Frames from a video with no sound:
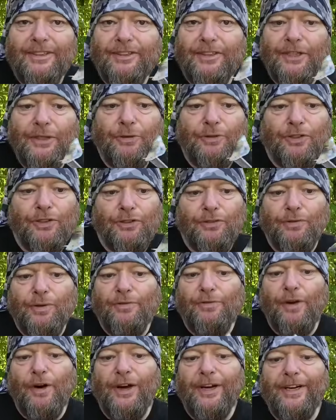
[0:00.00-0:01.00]
to do, just to
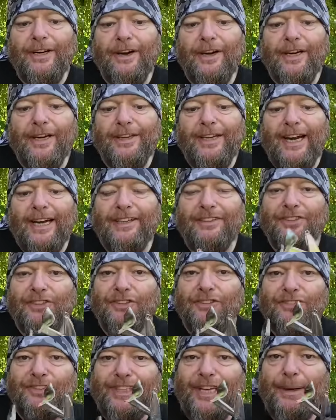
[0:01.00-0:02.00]
avoid all of that, is
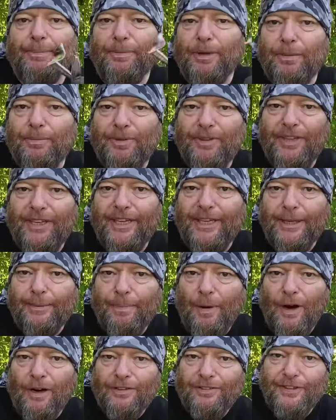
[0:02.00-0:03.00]
just dip them in
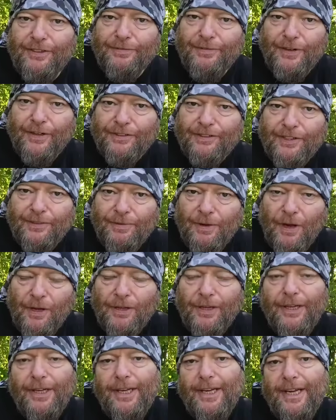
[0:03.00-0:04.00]
epoxy first of all.
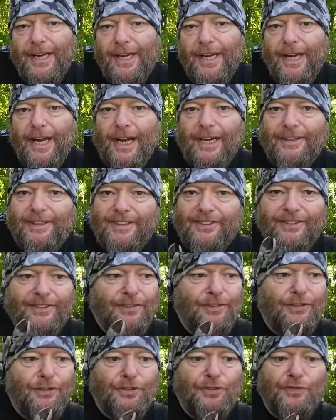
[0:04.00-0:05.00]
And this
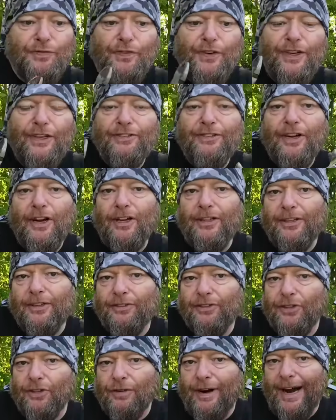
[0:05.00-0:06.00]
just fills all
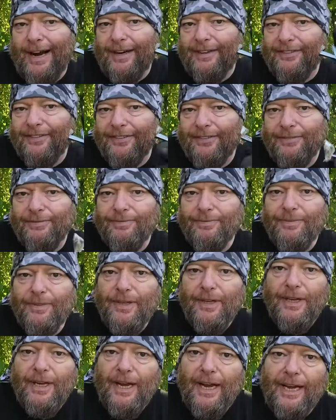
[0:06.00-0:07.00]
those cracks
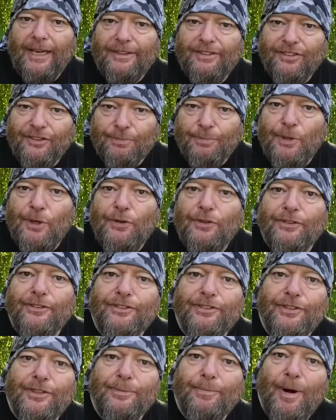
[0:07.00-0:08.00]
and
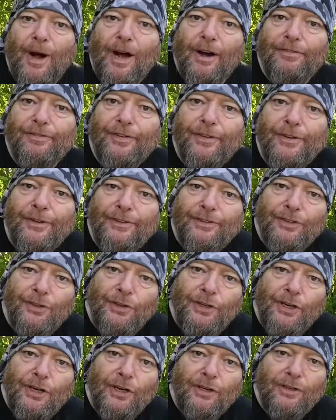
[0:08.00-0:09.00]
smoothens them off, so
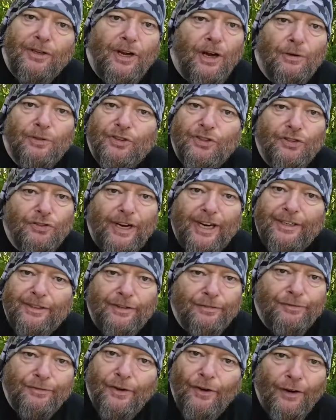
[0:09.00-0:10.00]
you can go straight
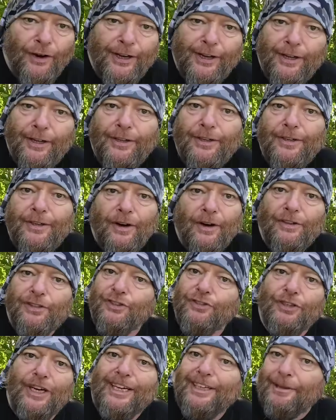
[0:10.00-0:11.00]
to foil or
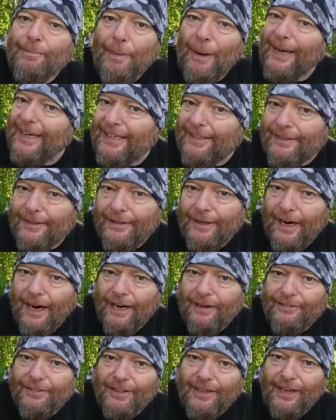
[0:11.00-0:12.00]
straight to paint
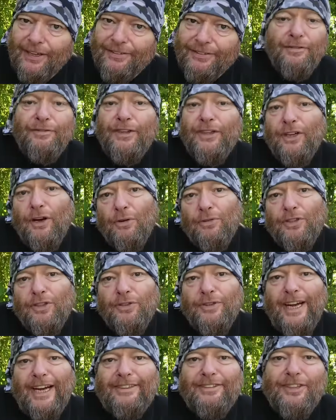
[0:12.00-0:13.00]
after that. If you don't
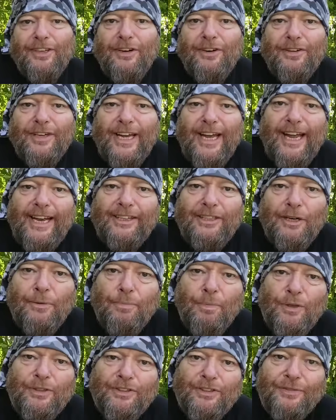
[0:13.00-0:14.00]
do that, you're going to end
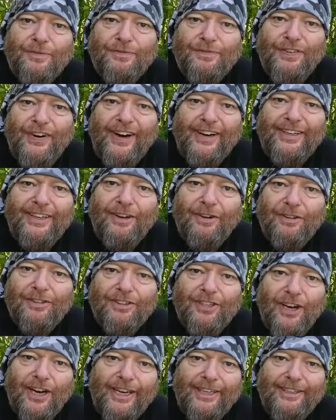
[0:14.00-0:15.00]
up with some fairly
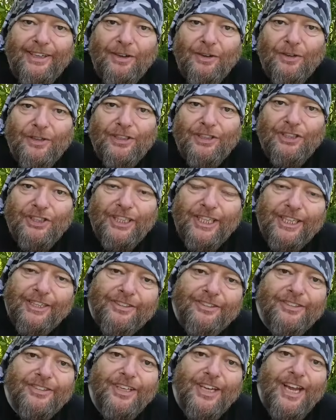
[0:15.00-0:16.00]
untidy looking
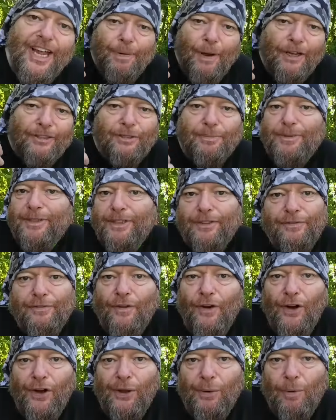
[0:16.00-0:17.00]
jigs. Possibly the
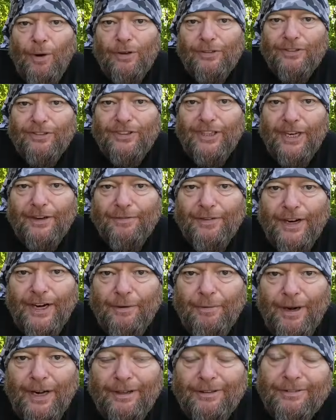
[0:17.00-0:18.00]
foil won't stick very
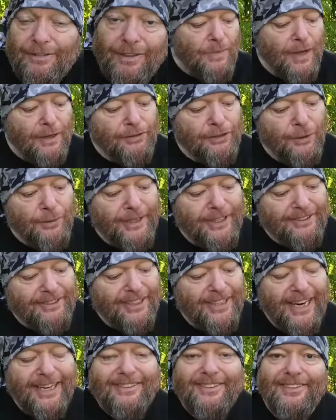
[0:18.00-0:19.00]
well. So it is a
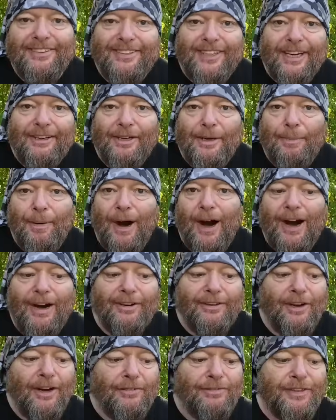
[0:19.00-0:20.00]
necessary
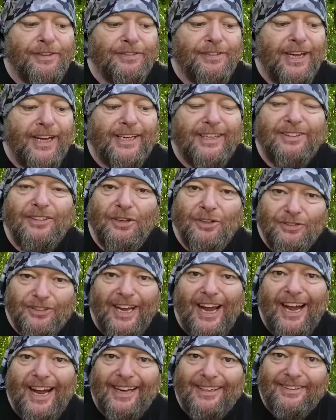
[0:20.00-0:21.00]
part of it, and it does
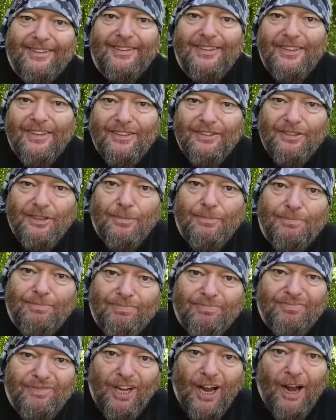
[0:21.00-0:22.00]
add some
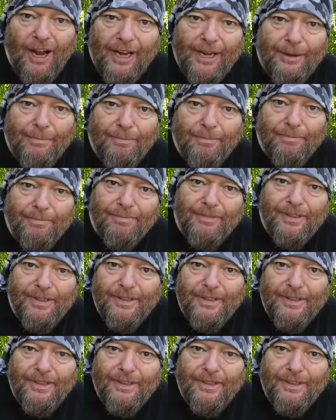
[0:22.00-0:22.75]
time